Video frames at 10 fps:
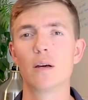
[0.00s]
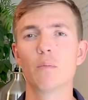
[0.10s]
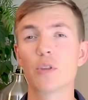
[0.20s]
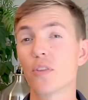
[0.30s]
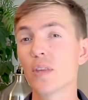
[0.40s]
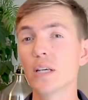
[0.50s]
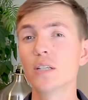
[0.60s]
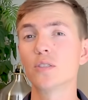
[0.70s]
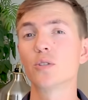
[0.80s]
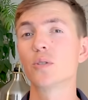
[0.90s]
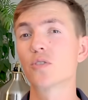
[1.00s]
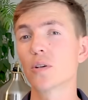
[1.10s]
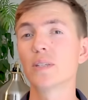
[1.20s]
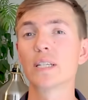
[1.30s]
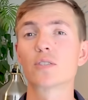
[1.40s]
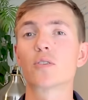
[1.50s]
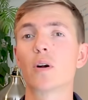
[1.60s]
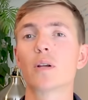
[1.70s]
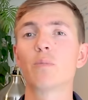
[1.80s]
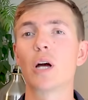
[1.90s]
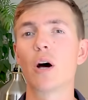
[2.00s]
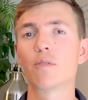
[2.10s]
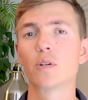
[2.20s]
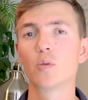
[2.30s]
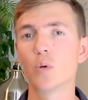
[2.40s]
But the thing is, you can certainly get started by offering